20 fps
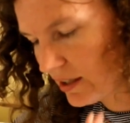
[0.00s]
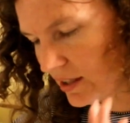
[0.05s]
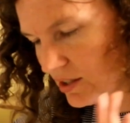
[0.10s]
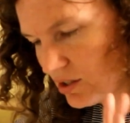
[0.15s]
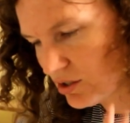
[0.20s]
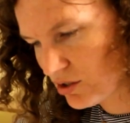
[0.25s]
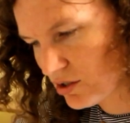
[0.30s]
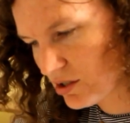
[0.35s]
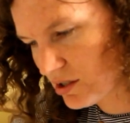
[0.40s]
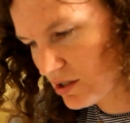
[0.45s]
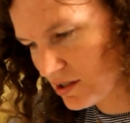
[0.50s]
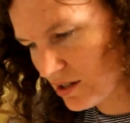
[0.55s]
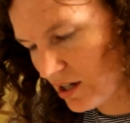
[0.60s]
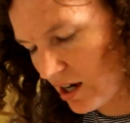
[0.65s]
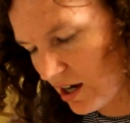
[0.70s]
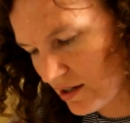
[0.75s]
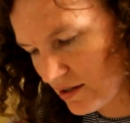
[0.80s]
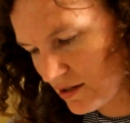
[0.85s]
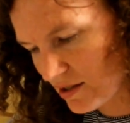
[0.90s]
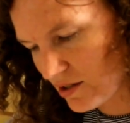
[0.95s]
Let's just
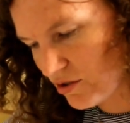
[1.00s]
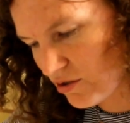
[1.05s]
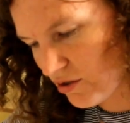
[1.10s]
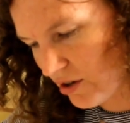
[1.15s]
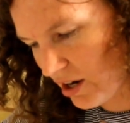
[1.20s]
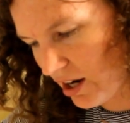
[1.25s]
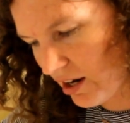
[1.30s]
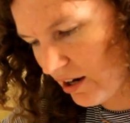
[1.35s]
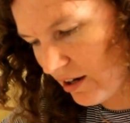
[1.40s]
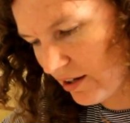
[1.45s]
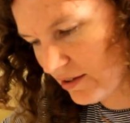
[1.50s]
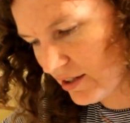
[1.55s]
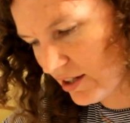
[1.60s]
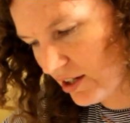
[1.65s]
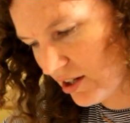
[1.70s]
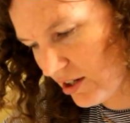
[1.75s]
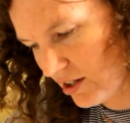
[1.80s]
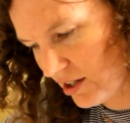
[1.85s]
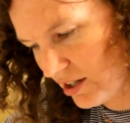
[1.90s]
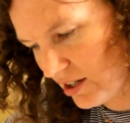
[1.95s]
concentrate on the
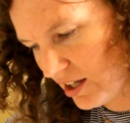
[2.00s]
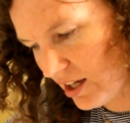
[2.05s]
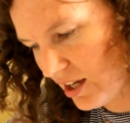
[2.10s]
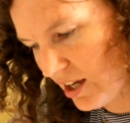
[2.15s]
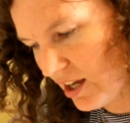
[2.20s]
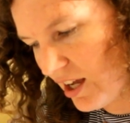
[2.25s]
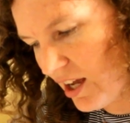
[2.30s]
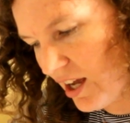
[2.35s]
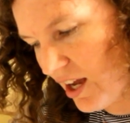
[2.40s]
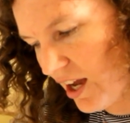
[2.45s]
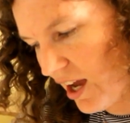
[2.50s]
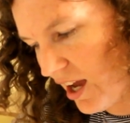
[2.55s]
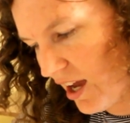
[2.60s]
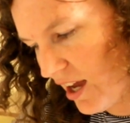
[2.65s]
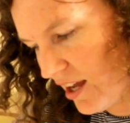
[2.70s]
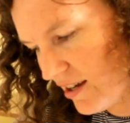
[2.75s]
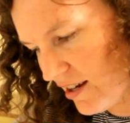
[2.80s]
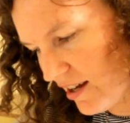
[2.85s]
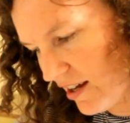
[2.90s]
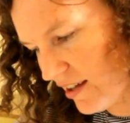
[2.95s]
good
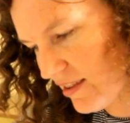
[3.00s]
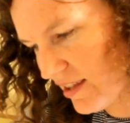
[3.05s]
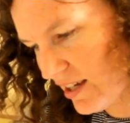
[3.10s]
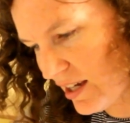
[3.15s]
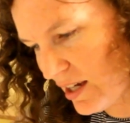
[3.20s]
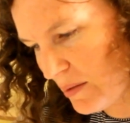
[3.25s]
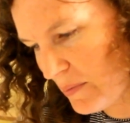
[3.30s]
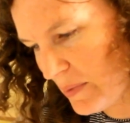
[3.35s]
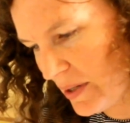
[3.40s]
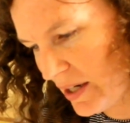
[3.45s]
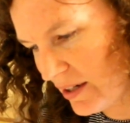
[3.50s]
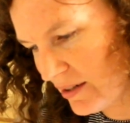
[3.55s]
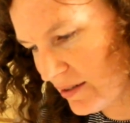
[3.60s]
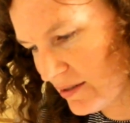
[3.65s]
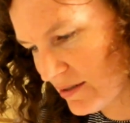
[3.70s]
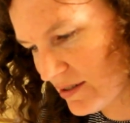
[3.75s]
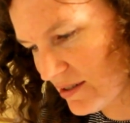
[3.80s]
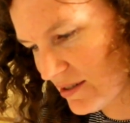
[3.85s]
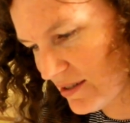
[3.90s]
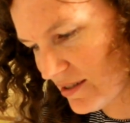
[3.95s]
and not think
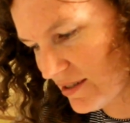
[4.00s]
about